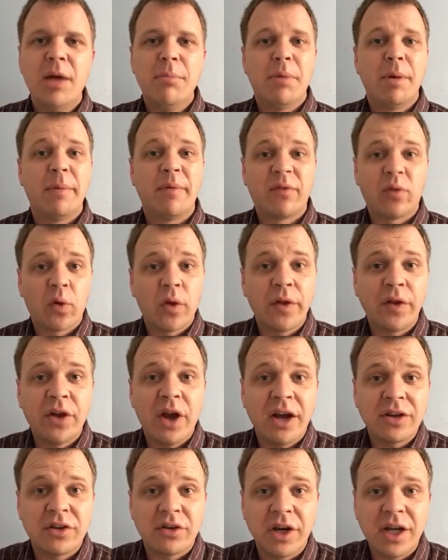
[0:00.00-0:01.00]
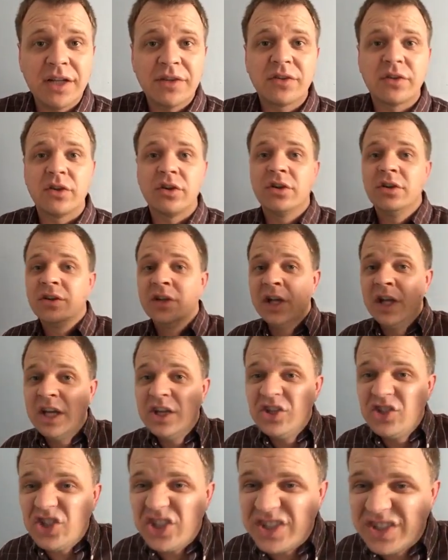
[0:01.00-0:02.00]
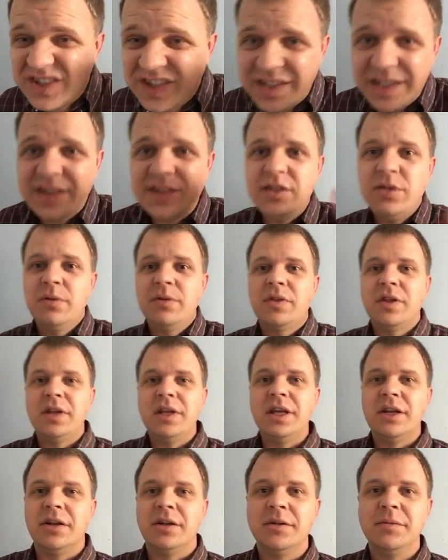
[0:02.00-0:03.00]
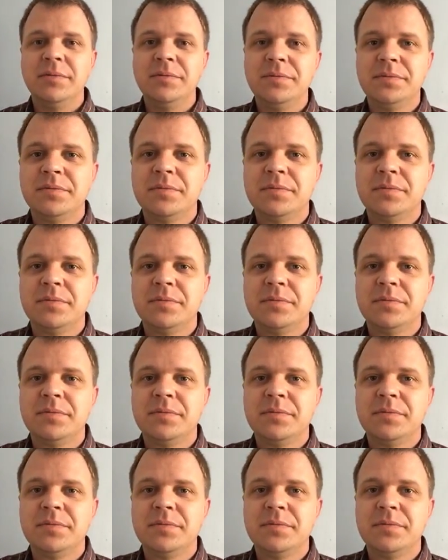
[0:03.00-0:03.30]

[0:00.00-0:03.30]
But before the doctor answers, she sticks you with the needle.